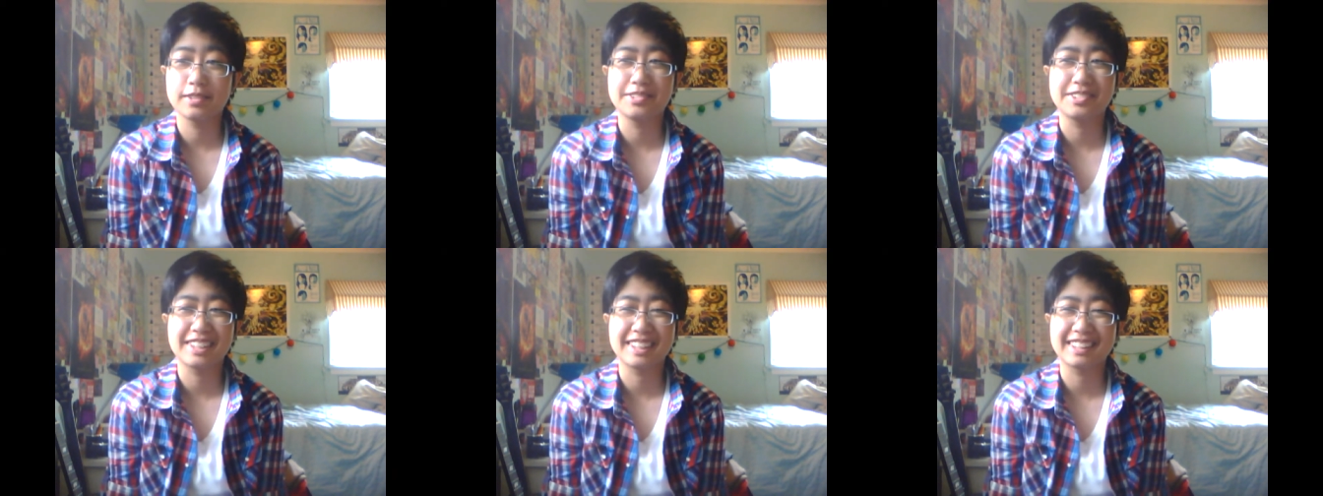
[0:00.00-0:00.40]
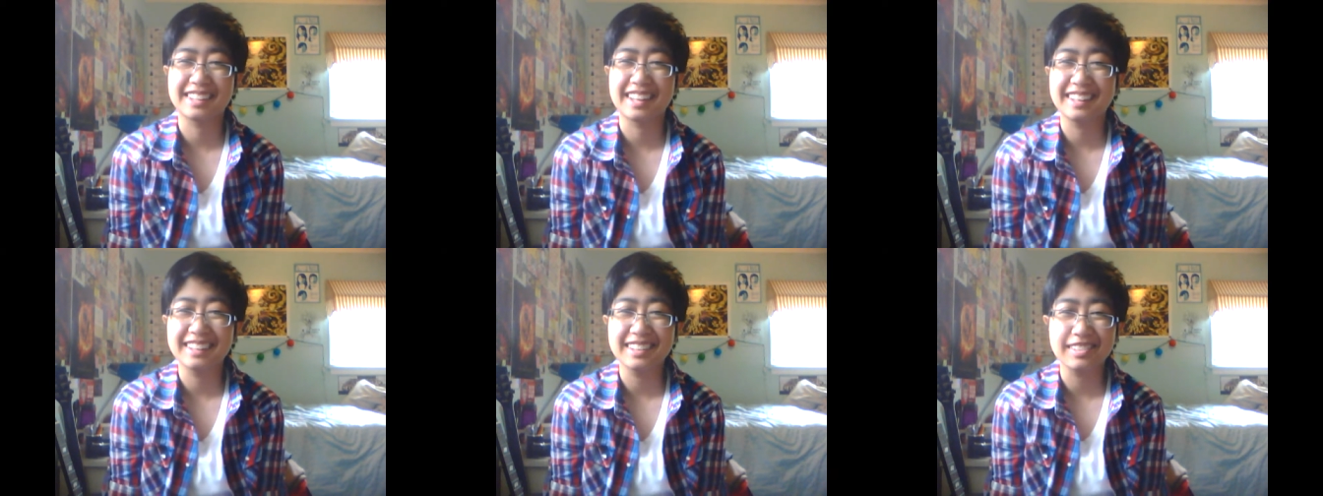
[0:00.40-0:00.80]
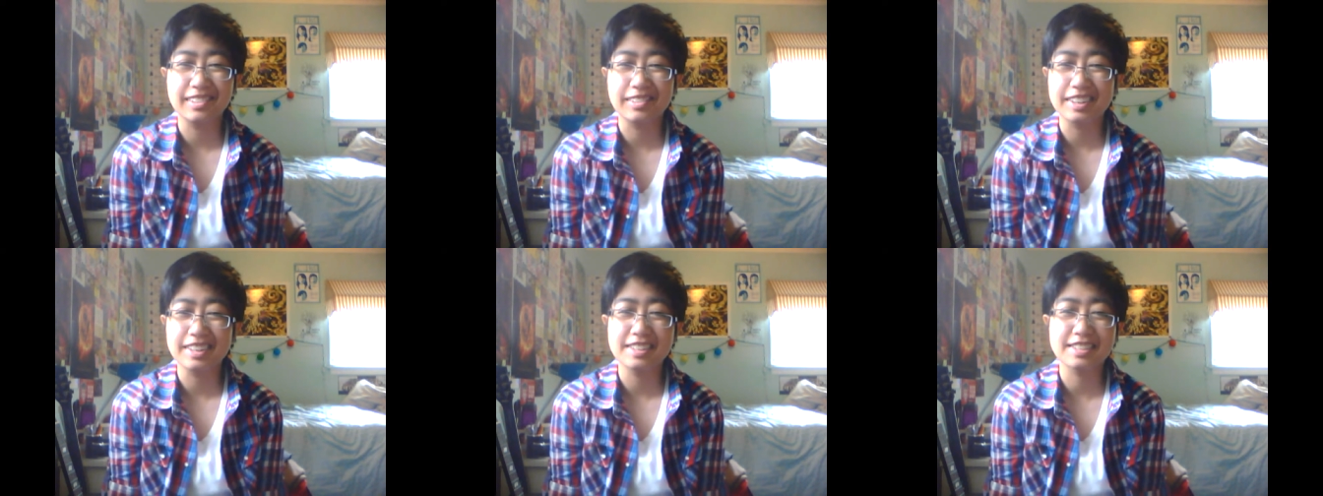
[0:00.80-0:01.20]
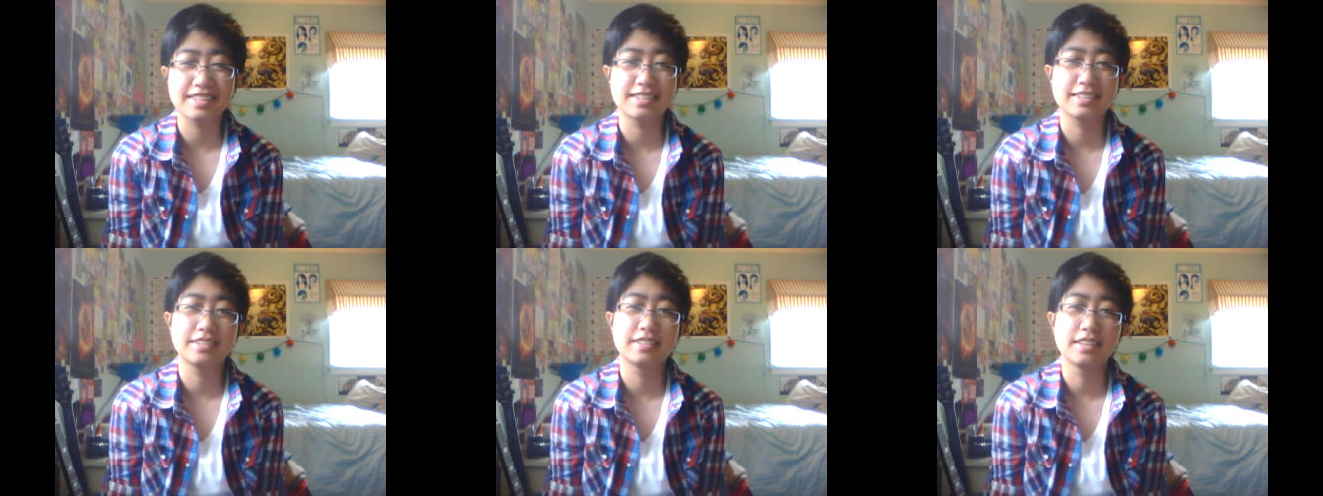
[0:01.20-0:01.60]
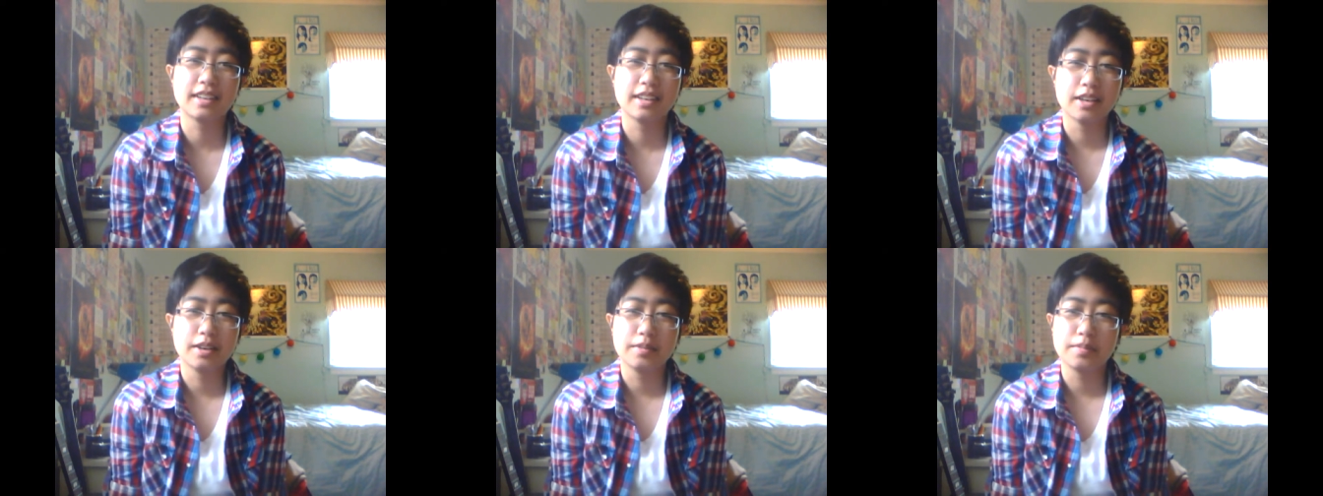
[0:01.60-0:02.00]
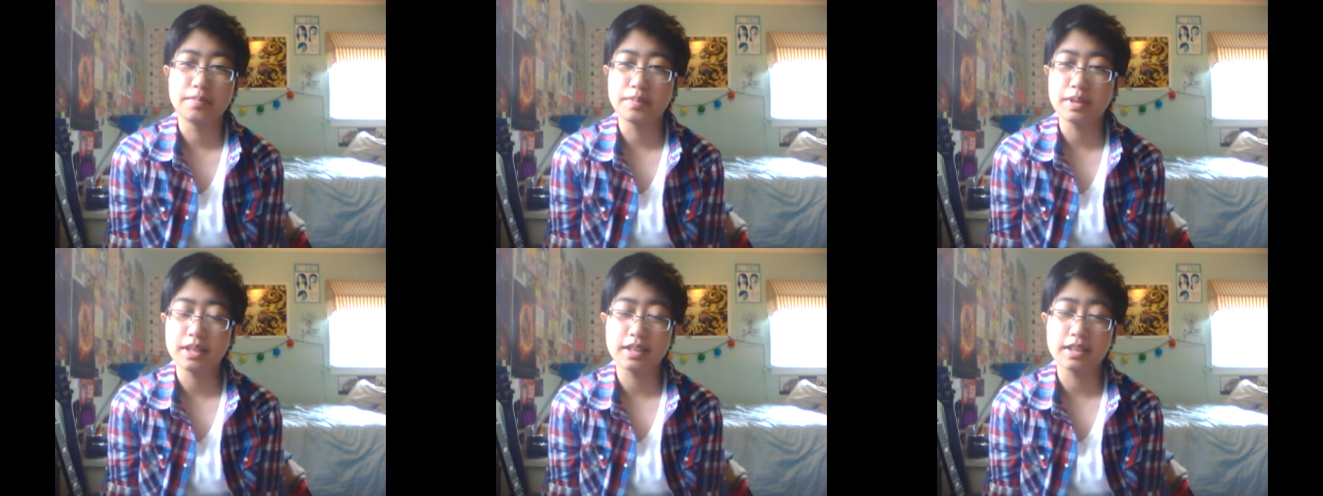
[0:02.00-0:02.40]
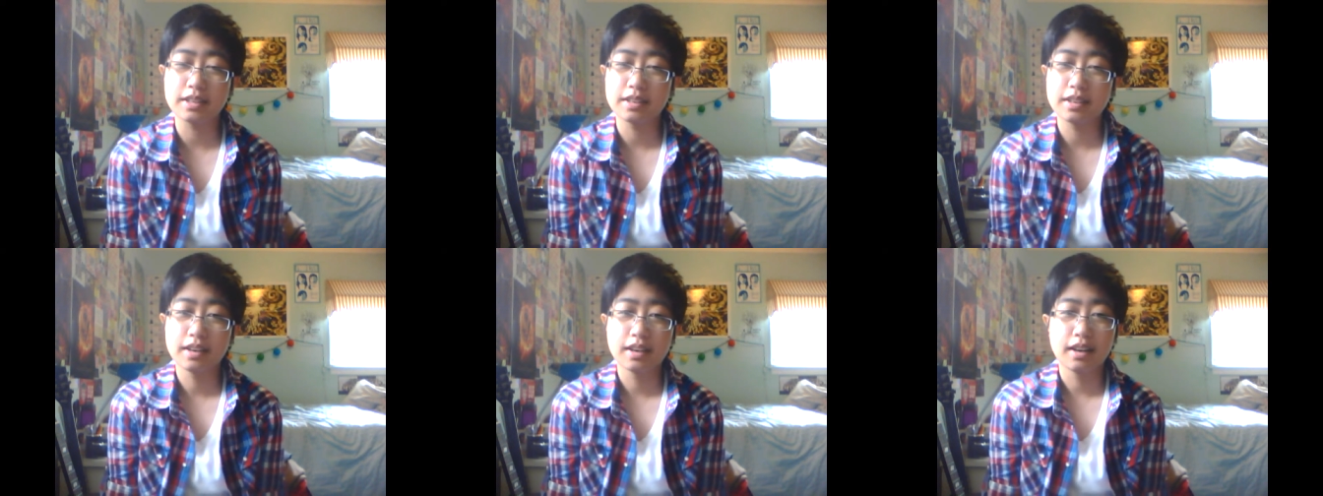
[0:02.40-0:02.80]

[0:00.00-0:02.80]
It was like 90 degrees, and B,